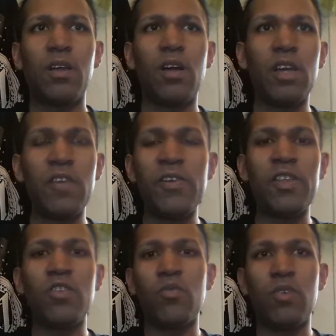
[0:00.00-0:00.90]
uh, even
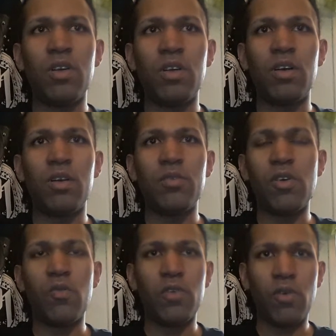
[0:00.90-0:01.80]
in the uh, you
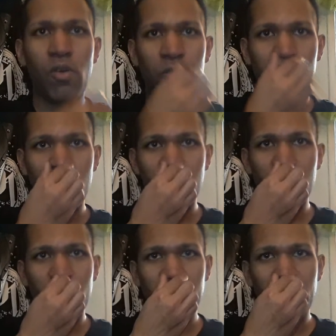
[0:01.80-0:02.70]
know when, when Stone
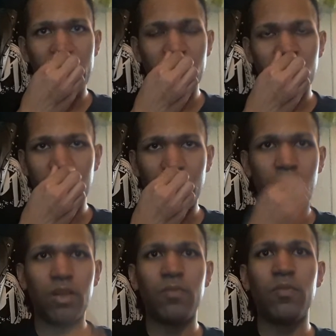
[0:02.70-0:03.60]
Cold Steve Austin
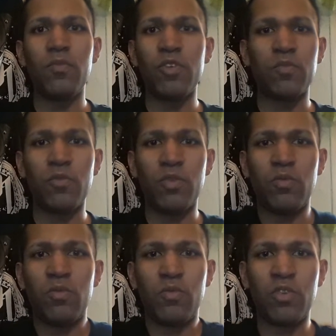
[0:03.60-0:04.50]
uh, was, was
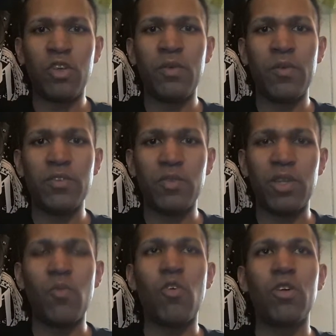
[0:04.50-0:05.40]
couldn't even wrestle
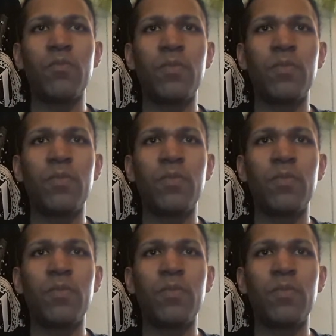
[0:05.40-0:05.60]
anymore.